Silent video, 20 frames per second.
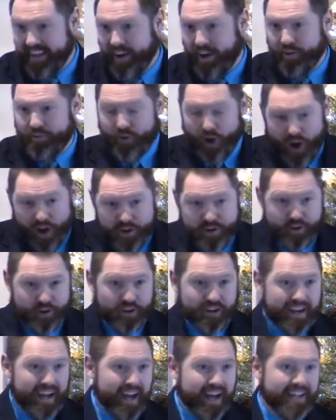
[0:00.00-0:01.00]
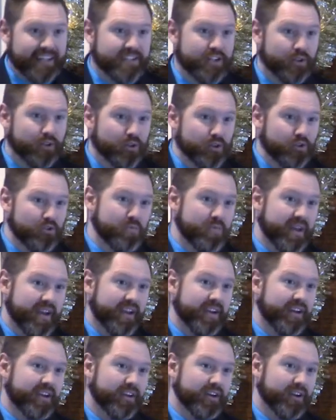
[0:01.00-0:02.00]
of under God's
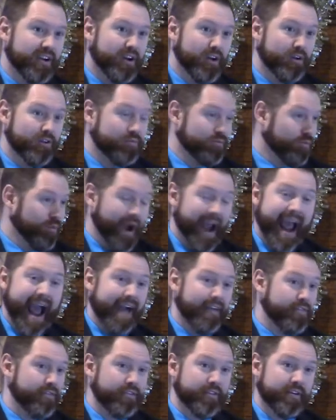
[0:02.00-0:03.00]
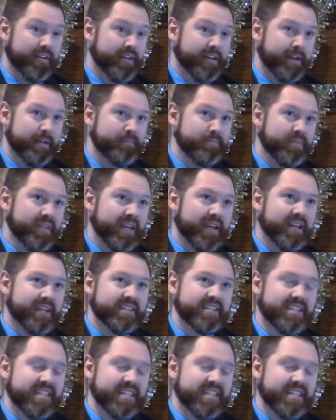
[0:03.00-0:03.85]
looming wrath. It is